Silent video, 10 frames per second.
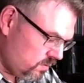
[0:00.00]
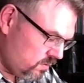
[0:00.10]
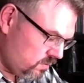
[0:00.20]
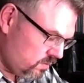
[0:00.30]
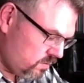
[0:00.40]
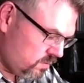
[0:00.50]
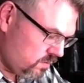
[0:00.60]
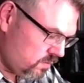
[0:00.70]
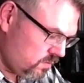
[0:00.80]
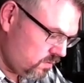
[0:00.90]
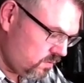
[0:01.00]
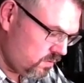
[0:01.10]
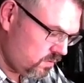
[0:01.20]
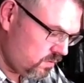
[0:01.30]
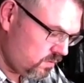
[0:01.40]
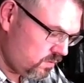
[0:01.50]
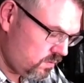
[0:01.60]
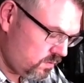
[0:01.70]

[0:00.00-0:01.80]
(no one is talking)